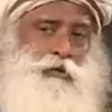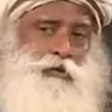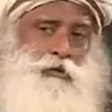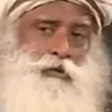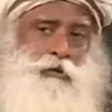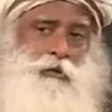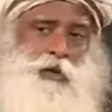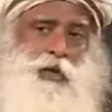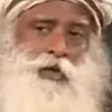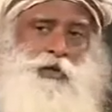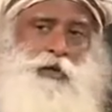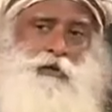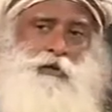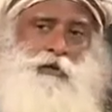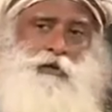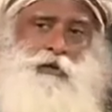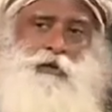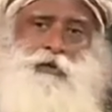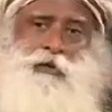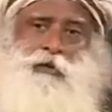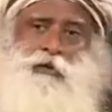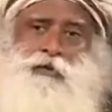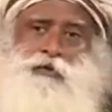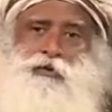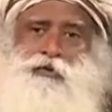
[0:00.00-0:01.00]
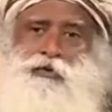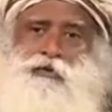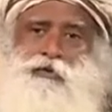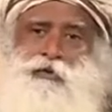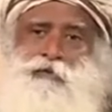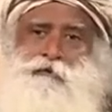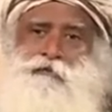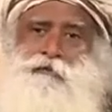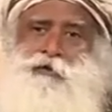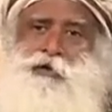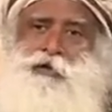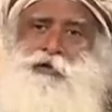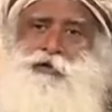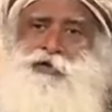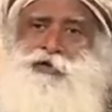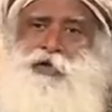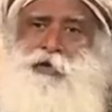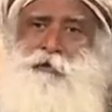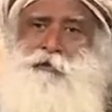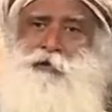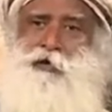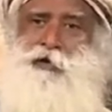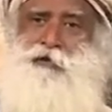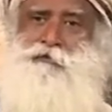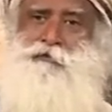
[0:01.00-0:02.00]
do anything that you will feel
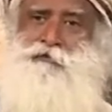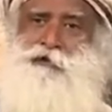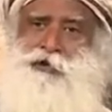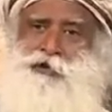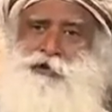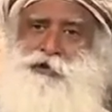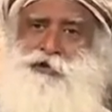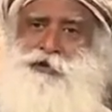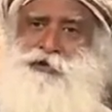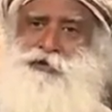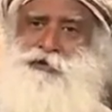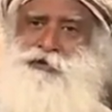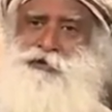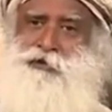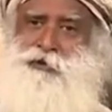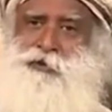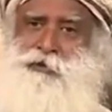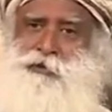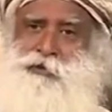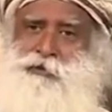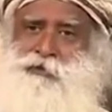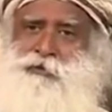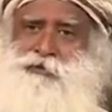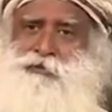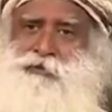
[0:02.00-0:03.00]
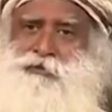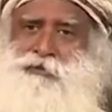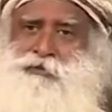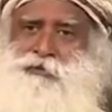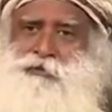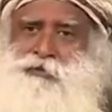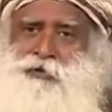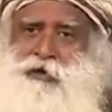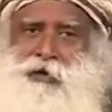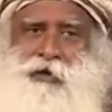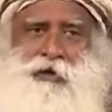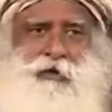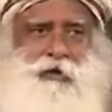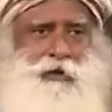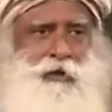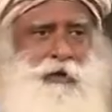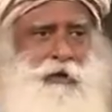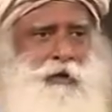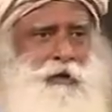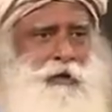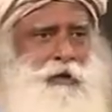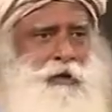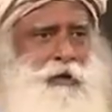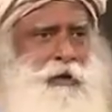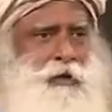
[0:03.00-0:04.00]
ashamed of, isn't it so? Huh?
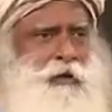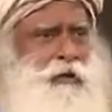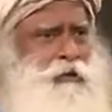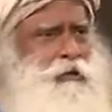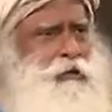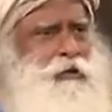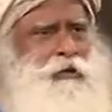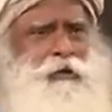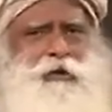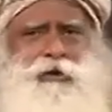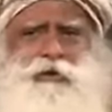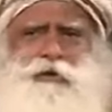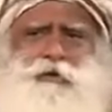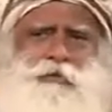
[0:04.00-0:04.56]
It doesn't